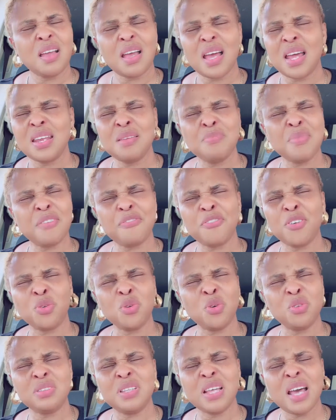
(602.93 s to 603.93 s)
Alima for
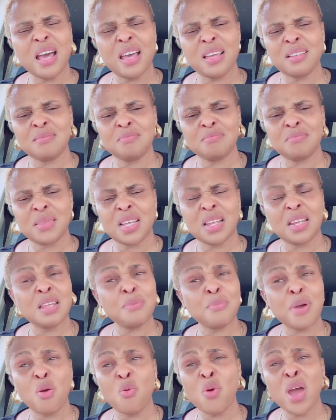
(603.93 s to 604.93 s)
not die.
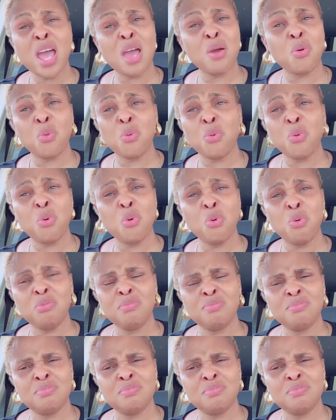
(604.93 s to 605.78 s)
Alima where who?